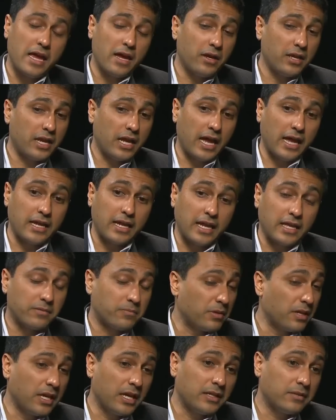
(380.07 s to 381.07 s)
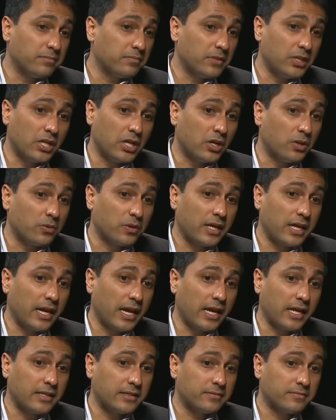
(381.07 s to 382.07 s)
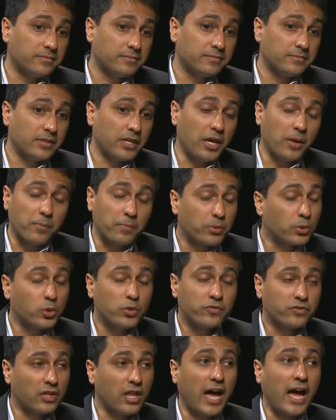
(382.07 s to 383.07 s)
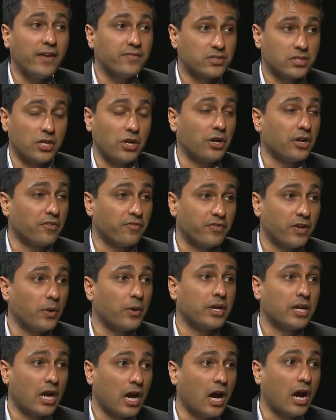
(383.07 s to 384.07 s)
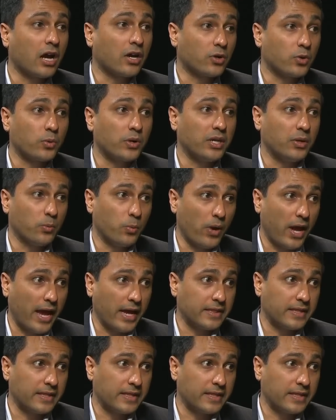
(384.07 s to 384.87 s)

it, it, it, it, you know, it improved lives there in a very concrete way.